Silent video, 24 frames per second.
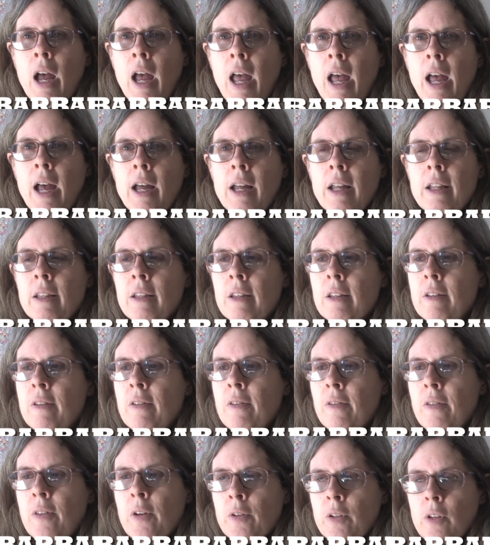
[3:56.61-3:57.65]
and
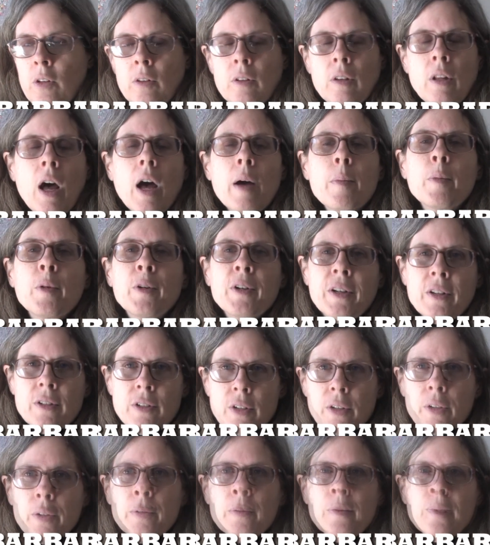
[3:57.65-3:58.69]
there's a lot more to
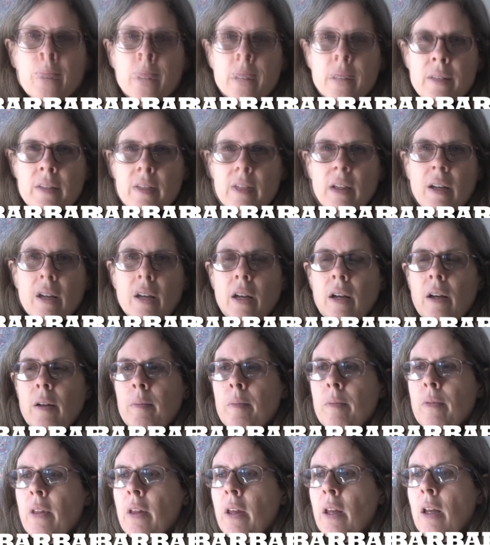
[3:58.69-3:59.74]
do. Um,
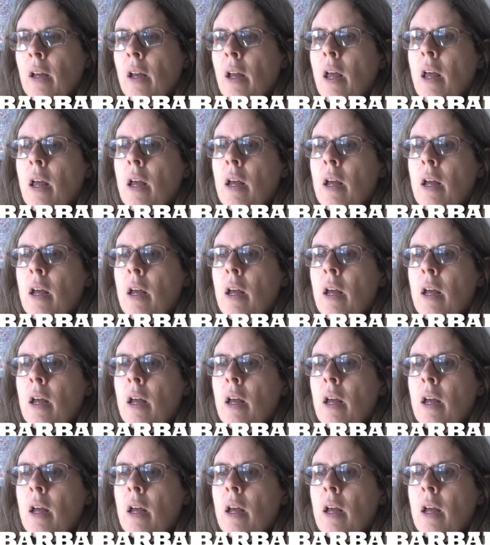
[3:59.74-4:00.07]
the